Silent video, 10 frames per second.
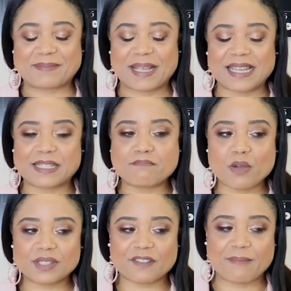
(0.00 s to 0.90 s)
because
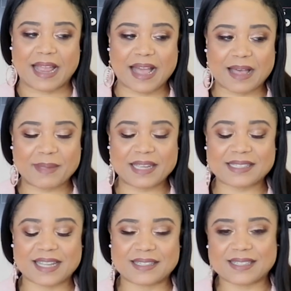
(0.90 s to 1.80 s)
most of my
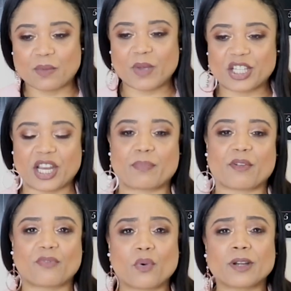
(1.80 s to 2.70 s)
hobbies in some way, shape,
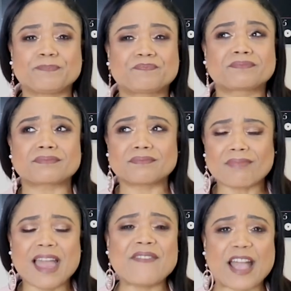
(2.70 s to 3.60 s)
or form
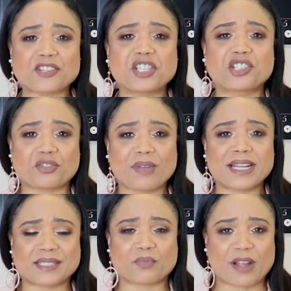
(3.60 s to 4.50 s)
have actually
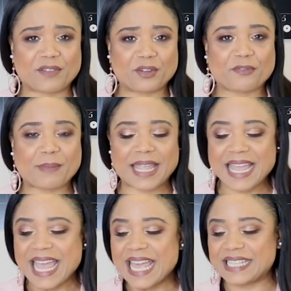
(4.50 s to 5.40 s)
generated some revenue for me.